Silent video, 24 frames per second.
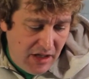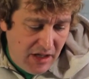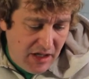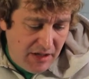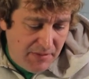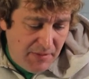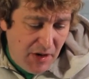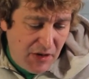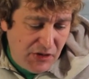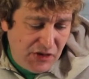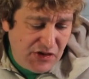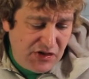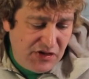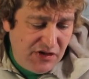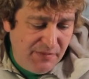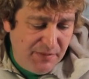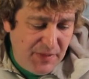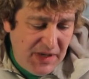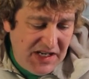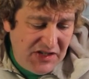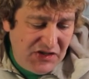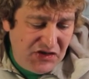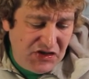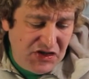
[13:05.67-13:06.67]
Emotion of
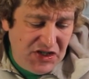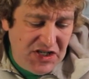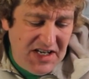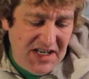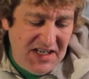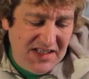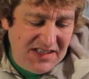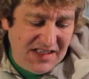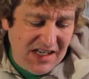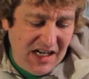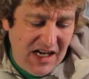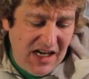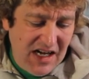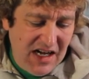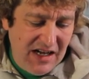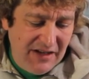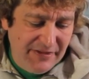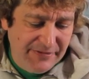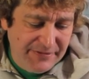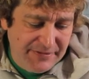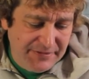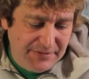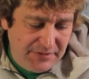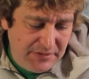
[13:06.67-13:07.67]
being cheesed
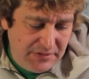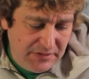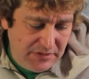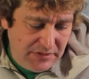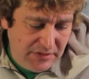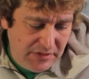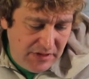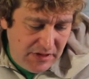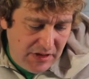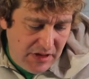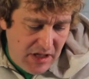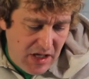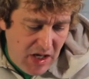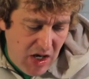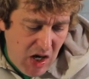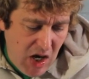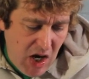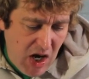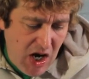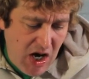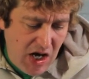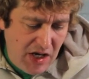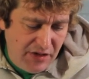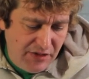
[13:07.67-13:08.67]
off,
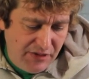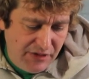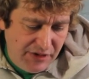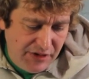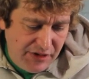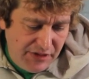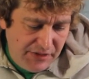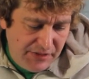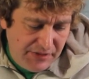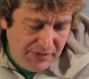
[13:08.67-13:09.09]
honored,